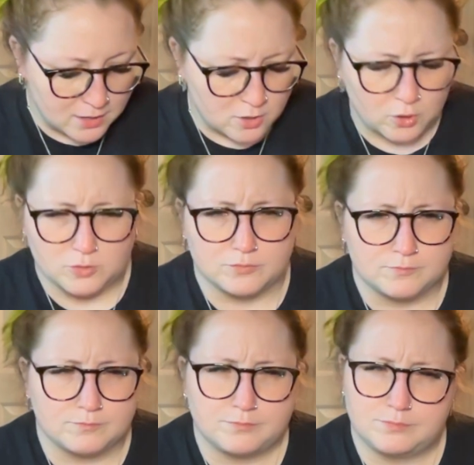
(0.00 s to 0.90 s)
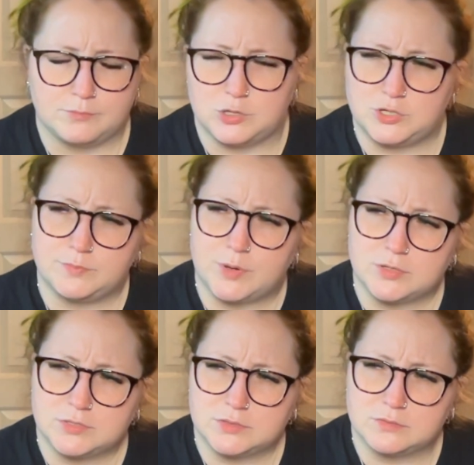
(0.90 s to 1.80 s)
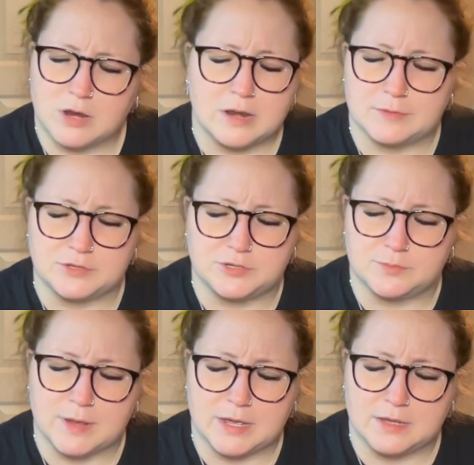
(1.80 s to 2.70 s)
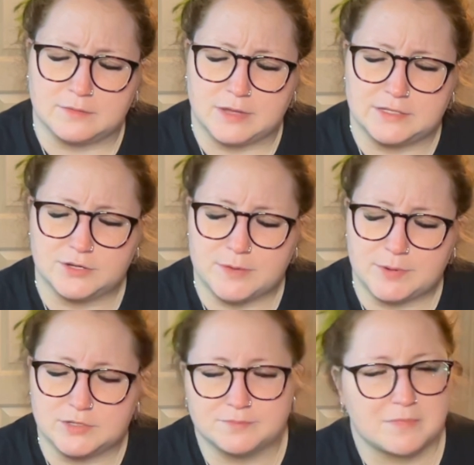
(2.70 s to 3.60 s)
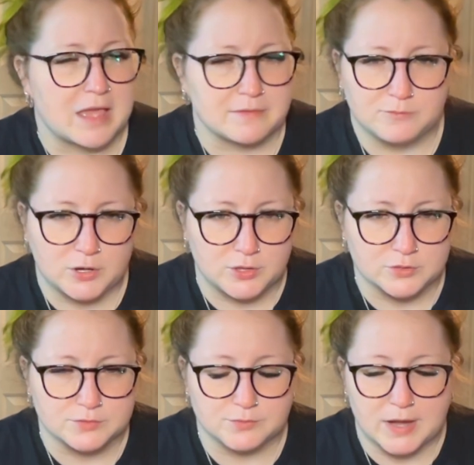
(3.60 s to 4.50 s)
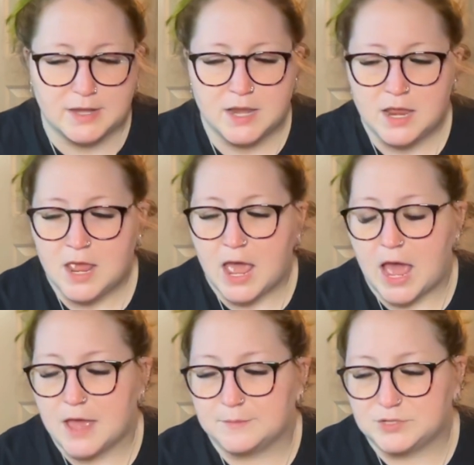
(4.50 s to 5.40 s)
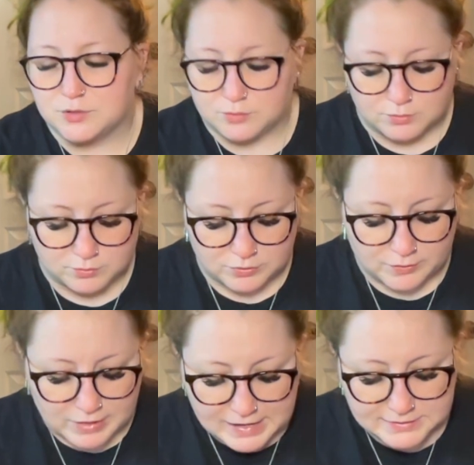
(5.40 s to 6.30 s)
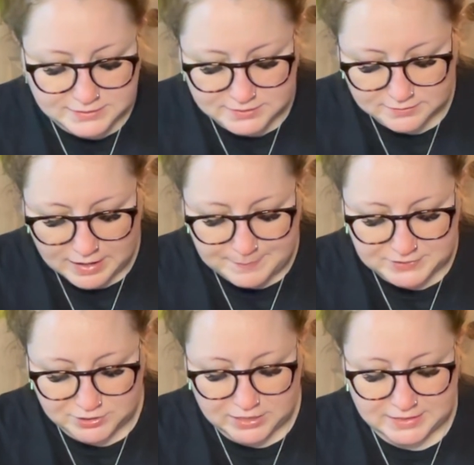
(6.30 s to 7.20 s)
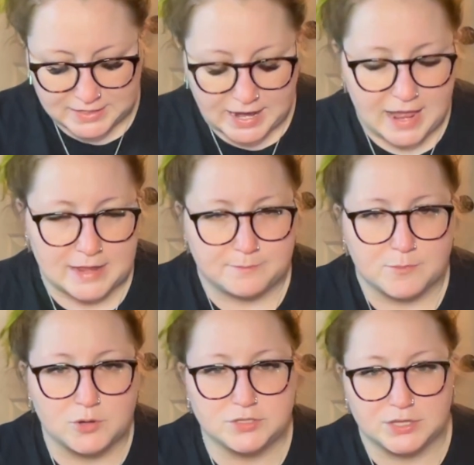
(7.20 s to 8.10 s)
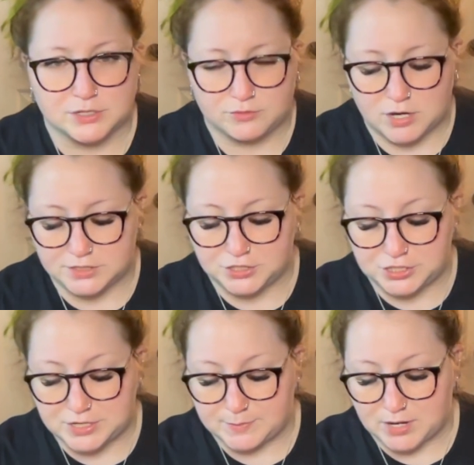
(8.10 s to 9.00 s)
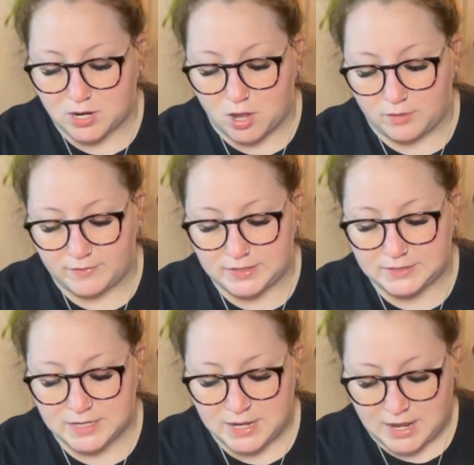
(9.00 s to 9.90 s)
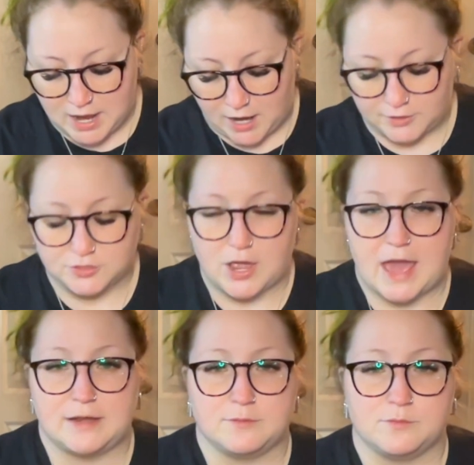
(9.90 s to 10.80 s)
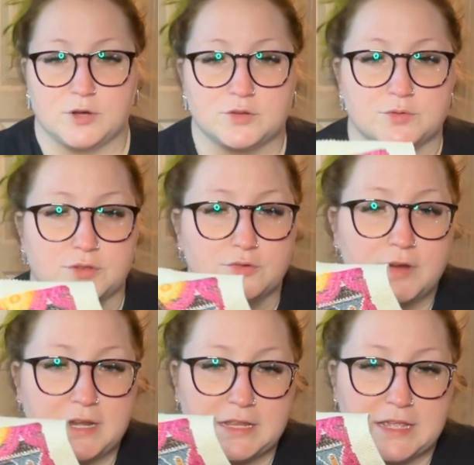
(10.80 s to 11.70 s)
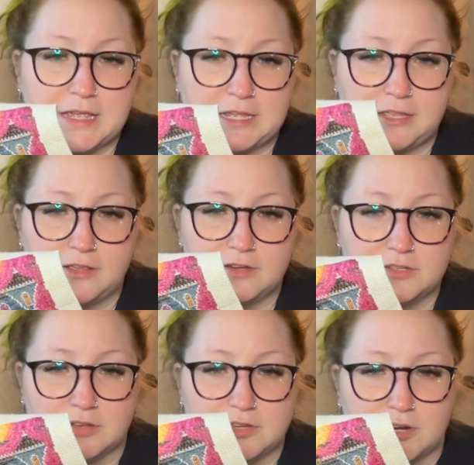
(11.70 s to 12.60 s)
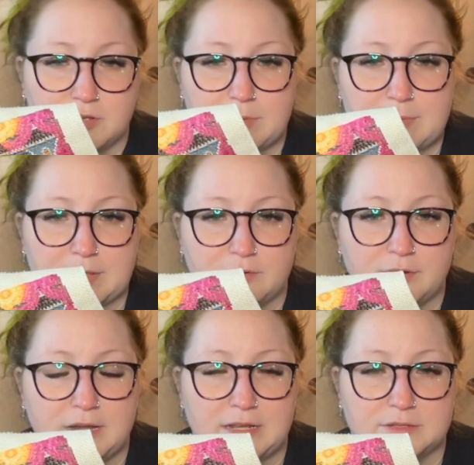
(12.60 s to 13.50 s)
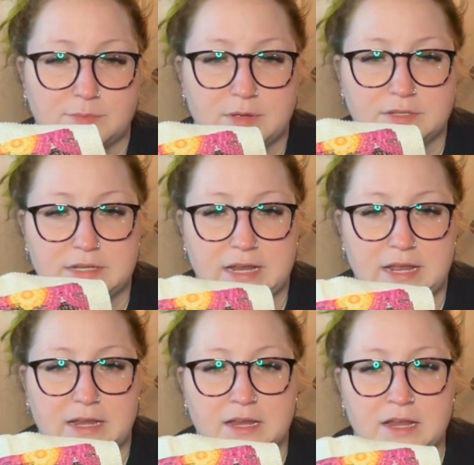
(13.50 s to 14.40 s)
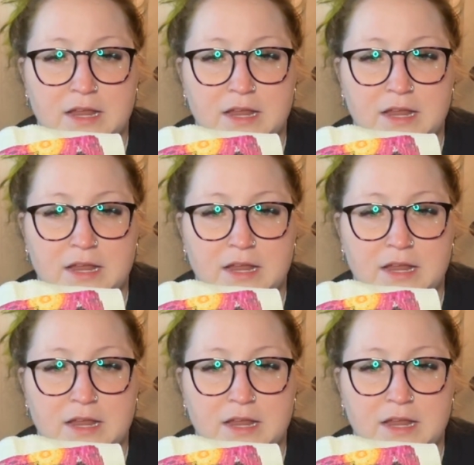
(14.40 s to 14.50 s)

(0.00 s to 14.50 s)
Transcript: or YouTube post, Instagram post, one of those, right? So the last episode I did, I had most of the cross stitching done, but not all of it. I also hadn't worked with the Krennic yet either, so I'll talk a little bit about the Krennic as well today.